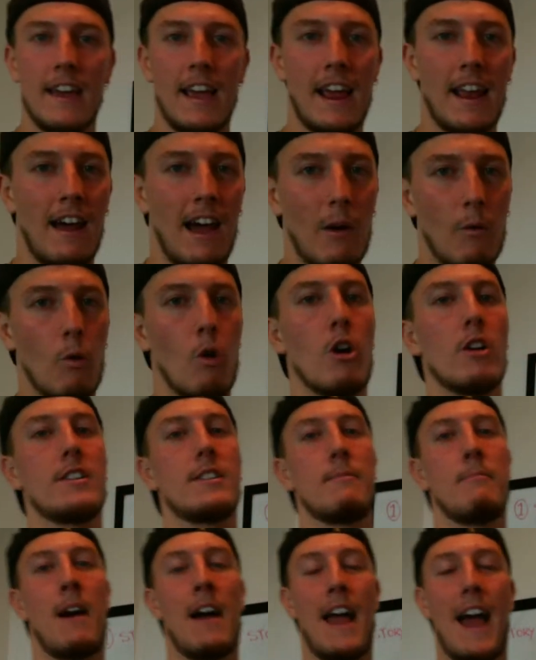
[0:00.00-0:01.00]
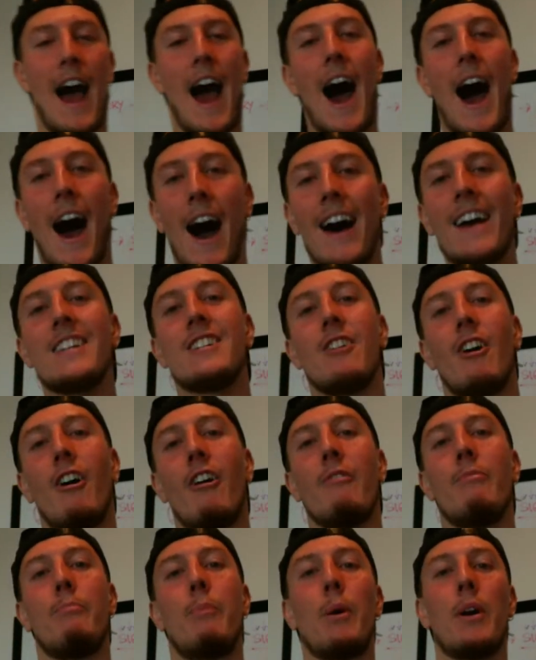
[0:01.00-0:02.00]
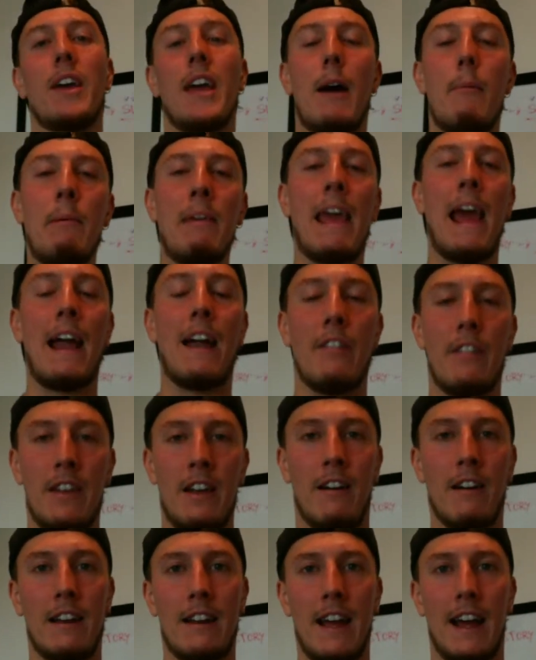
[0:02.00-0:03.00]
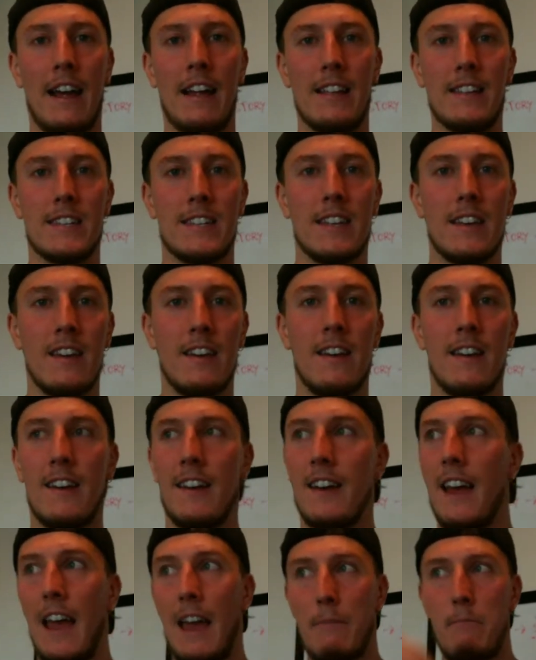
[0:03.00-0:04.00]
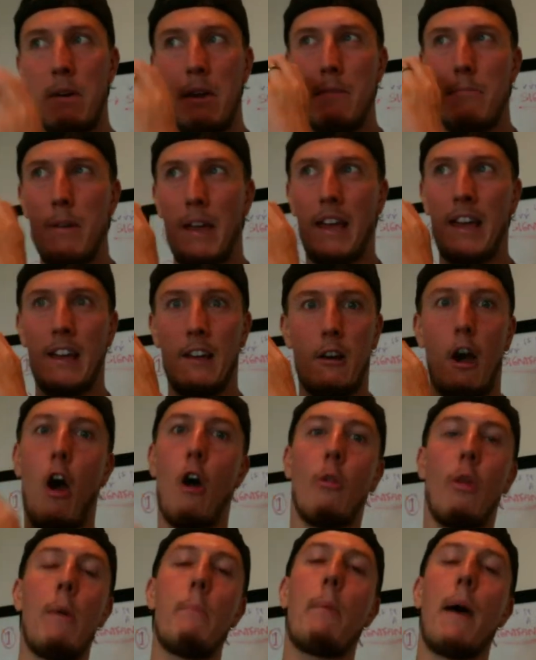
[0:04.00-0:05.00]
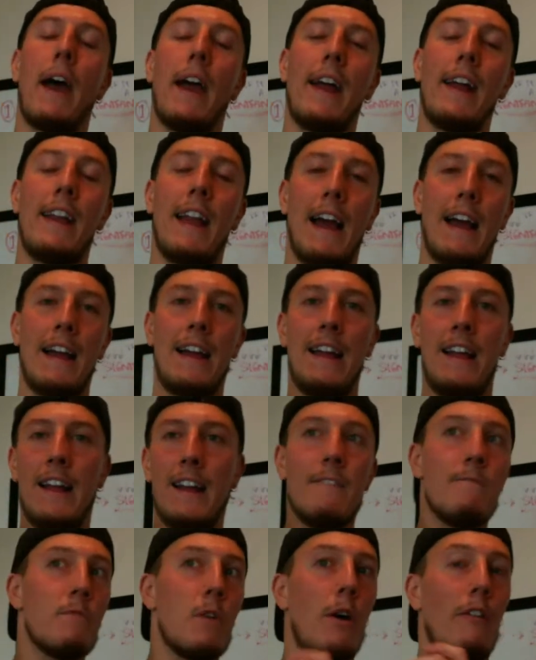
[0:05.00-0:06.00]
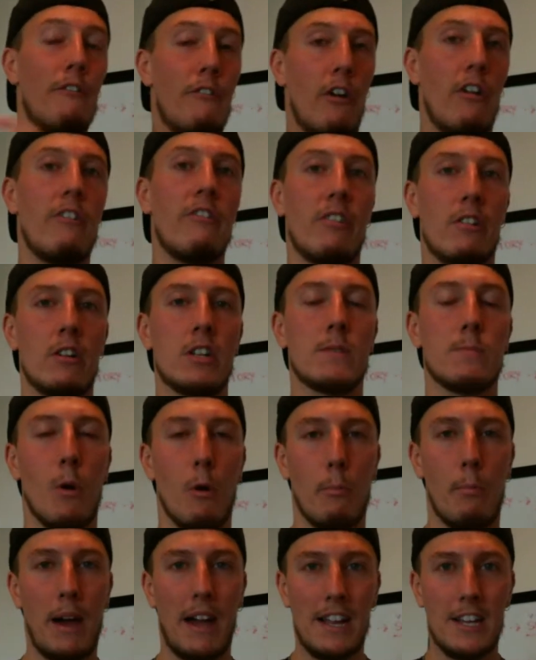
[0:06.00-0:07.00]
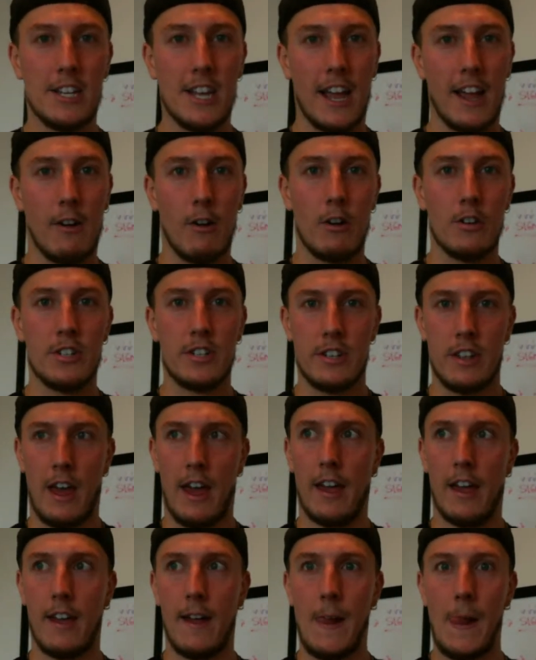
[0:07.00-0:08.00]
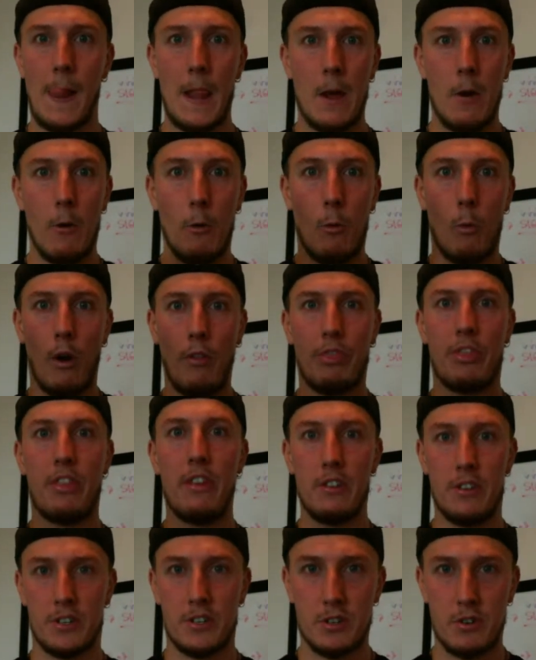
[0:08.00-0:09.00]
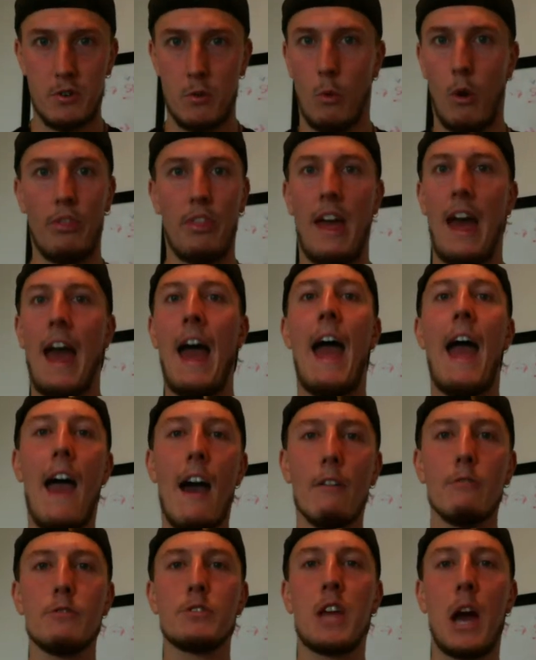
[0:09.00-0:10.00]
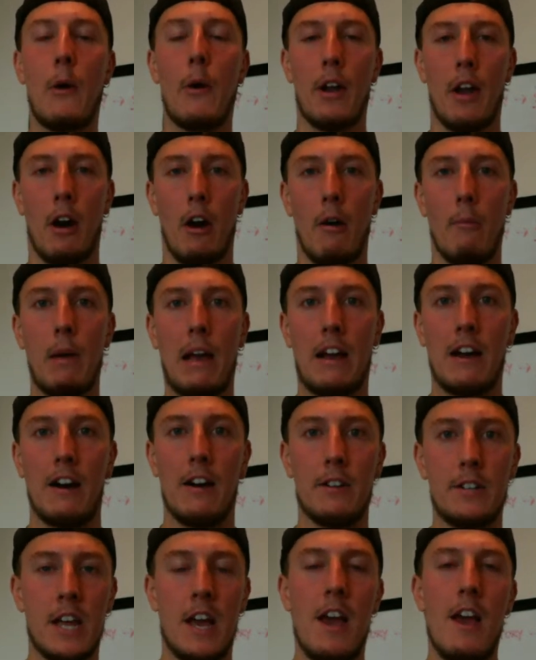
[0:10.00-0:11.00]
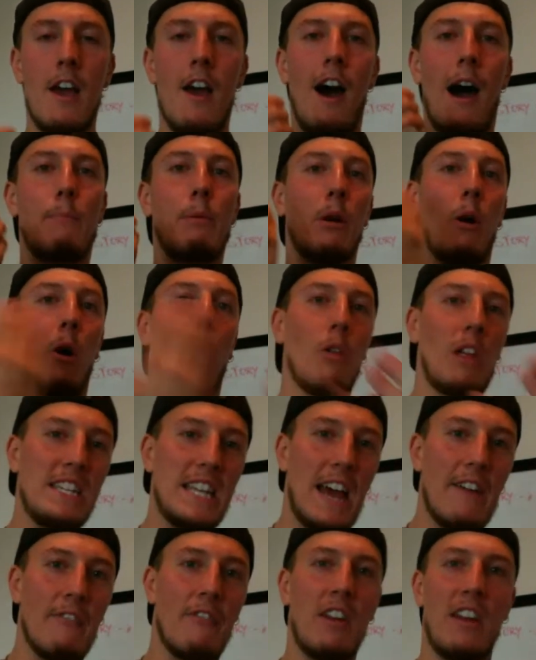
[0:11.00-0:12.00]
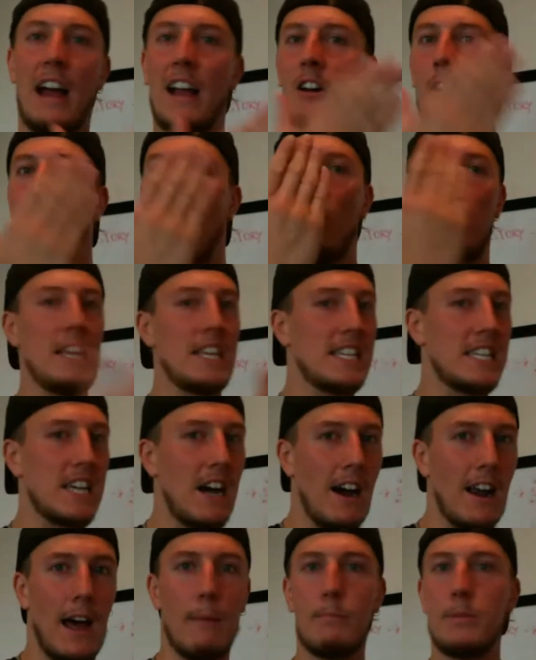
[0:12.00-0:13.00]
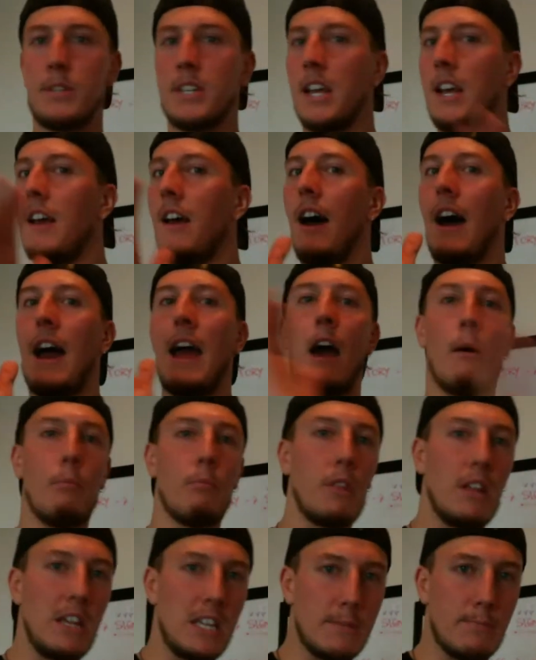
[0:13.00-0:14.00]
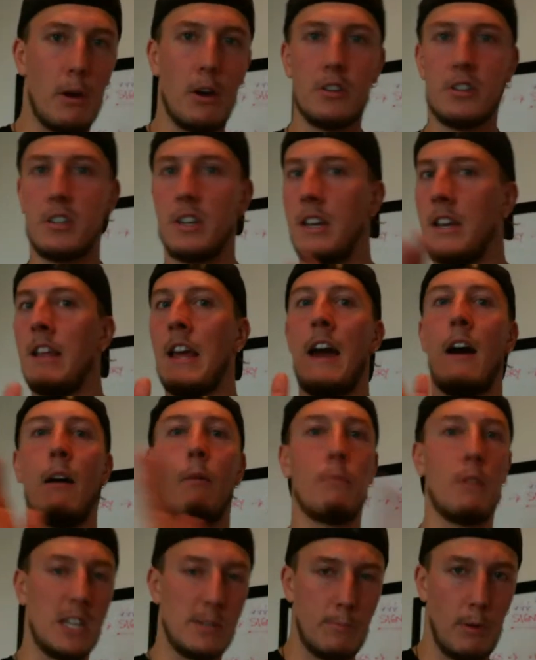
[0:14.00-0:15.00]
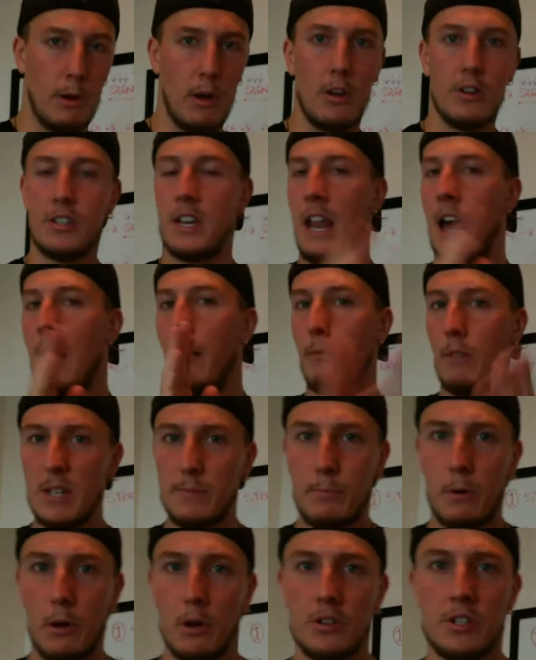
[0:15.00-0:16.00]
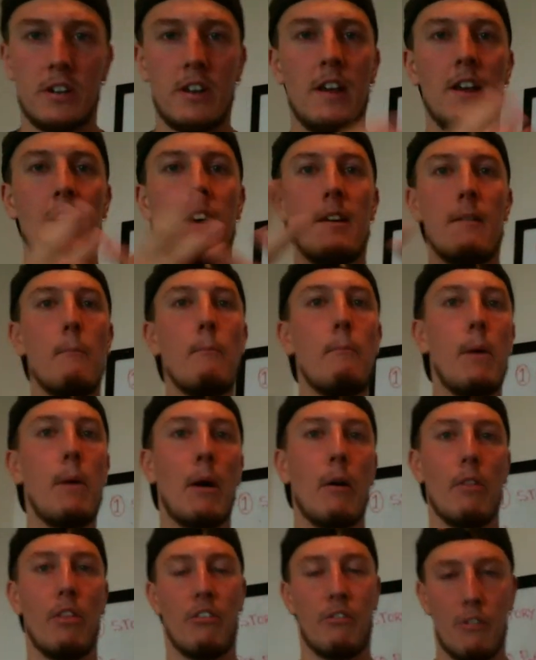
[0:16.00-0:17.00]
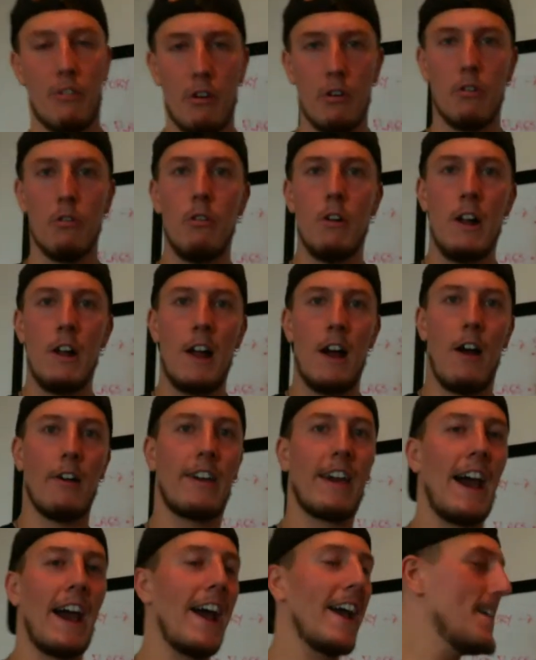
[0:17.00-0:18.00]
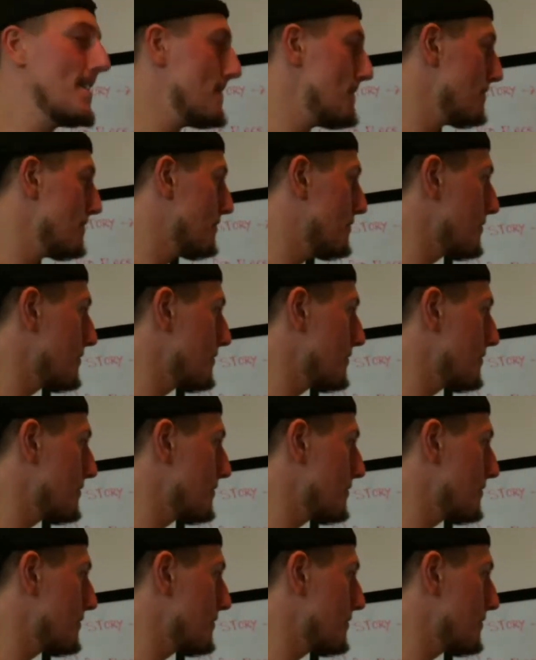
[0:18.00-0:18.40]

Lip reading: And I worked my ass off, but coming out of the 90 days and me being only paid a very, very small paycheck, I was like, what the hell's going on? Because I put all this effort, I got all these signups, I helped this person, help this person, built through, okay?